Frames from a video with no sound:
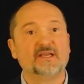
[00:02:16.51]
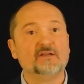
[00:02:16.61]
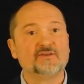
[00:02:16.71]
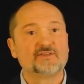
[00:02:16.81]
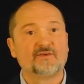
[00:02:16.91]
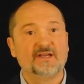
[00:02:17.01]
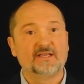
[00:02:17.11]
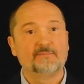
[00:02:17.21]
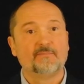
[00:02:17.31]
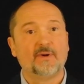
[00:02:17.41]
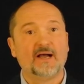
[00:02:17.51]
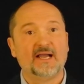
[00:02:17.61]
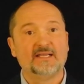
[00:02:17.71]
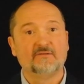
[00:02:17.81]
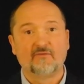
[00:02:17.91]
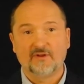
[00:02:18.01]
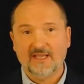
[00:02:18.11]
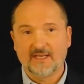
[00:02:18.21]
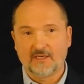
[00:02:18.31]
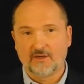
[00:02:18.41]
illustrated by the
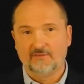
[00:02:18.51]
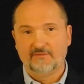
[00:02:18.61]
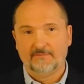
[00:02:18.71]
forgetting curve.